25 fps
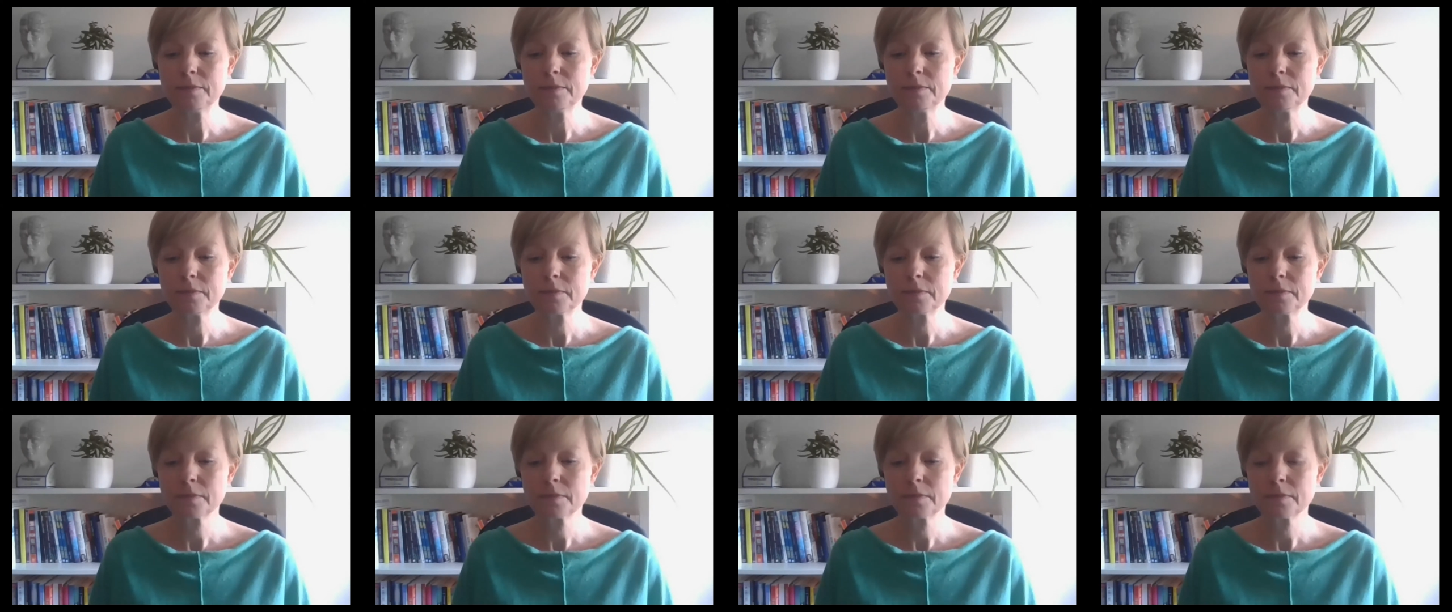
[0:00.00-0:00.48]

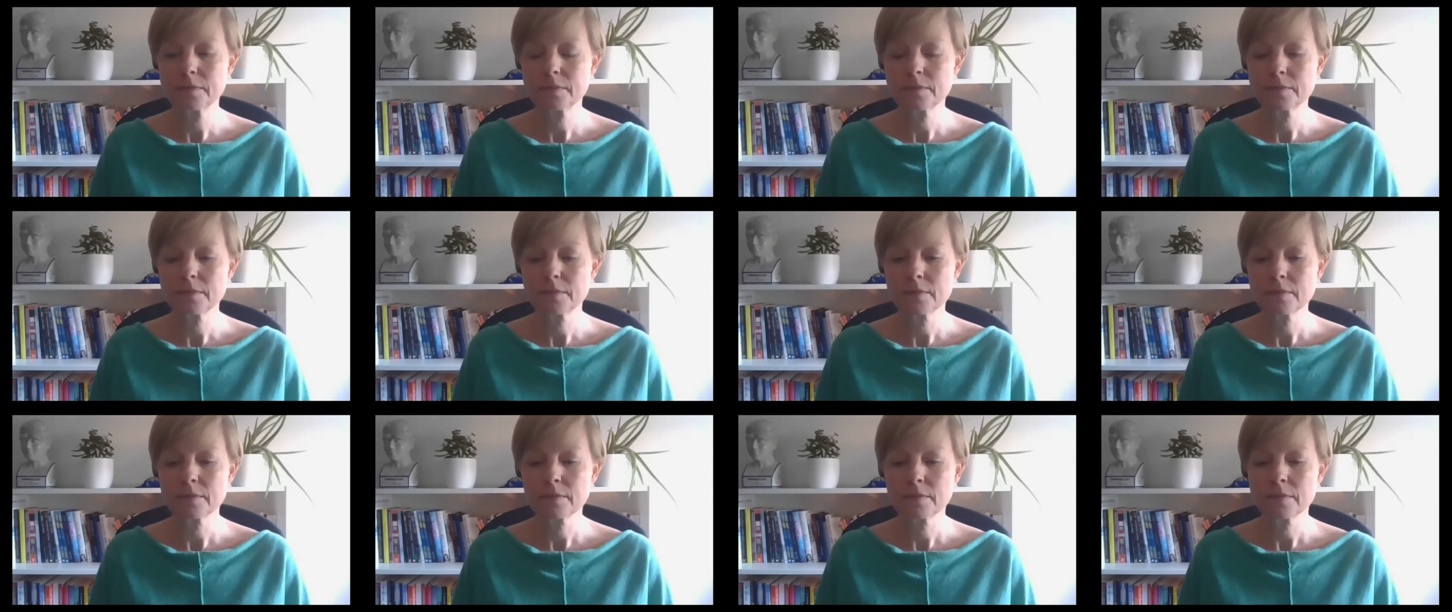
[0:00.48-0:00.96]

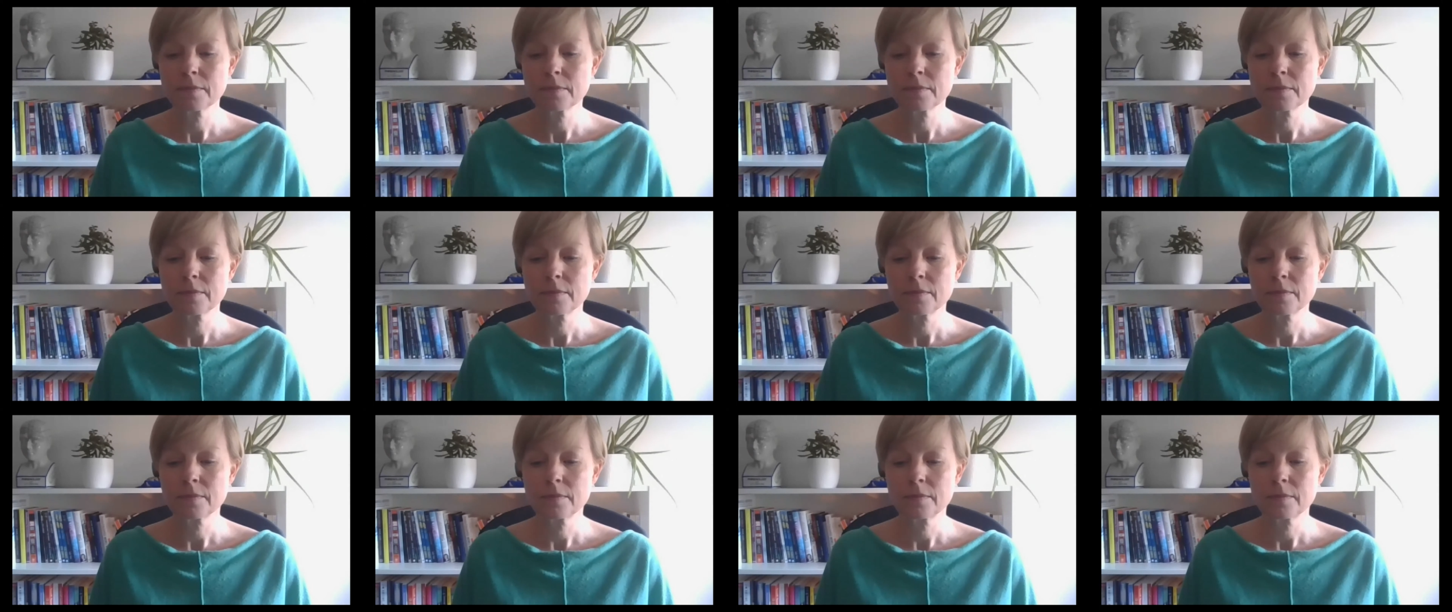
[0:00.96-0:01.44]

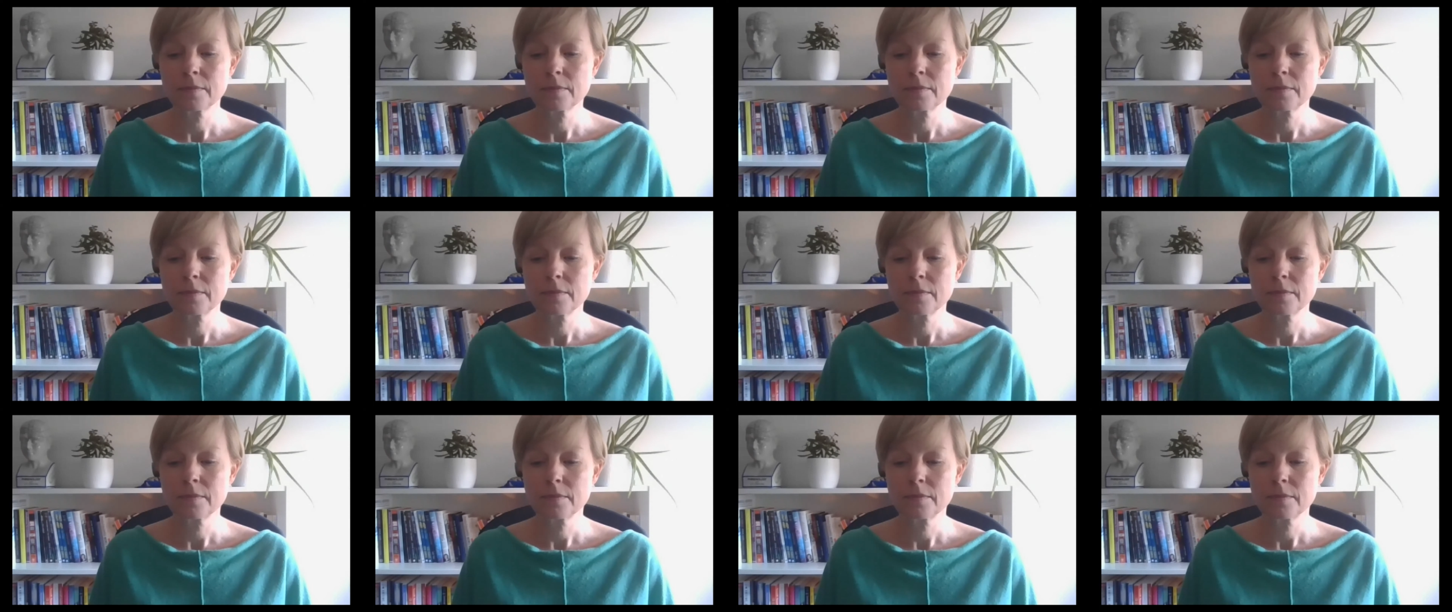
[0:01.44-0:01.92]

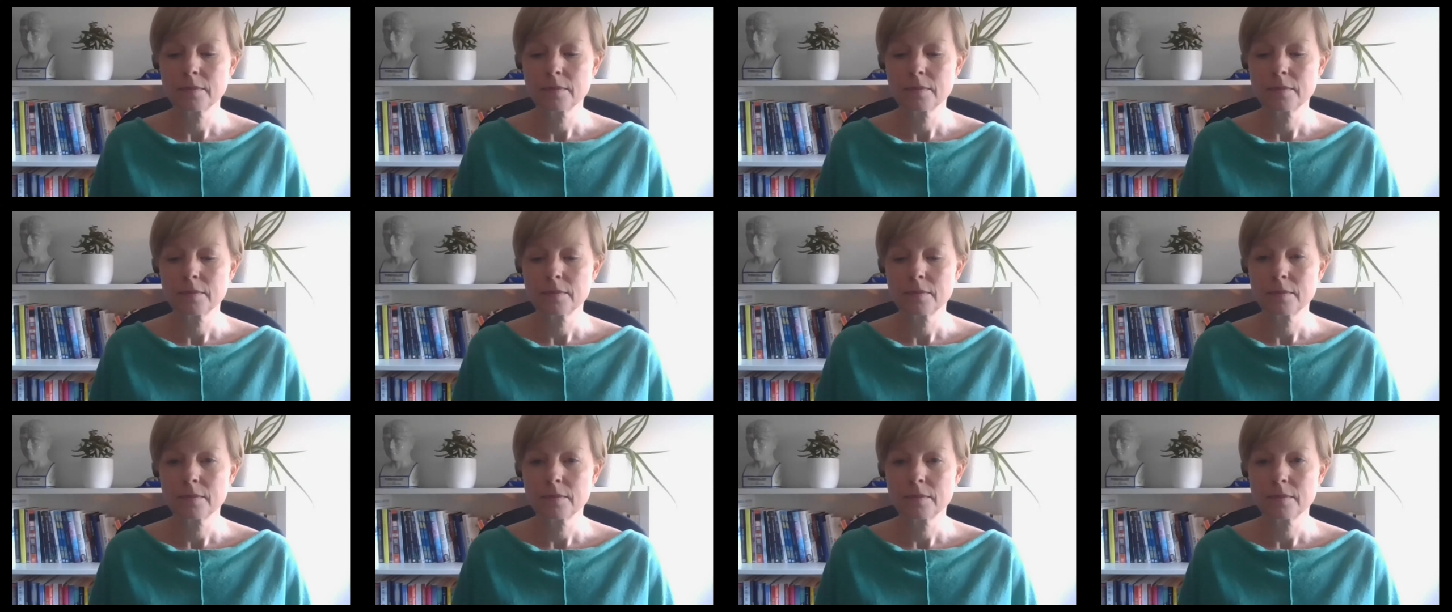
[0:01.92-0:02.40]

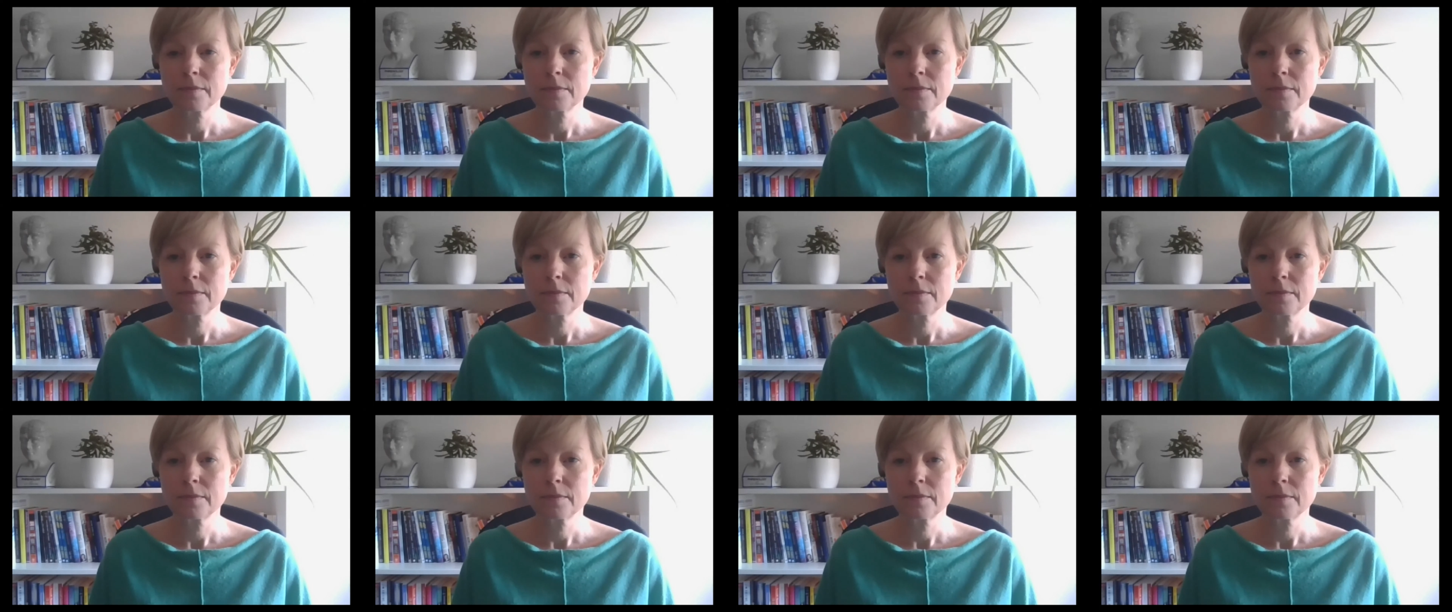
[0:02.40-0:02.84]
Nobody speaks.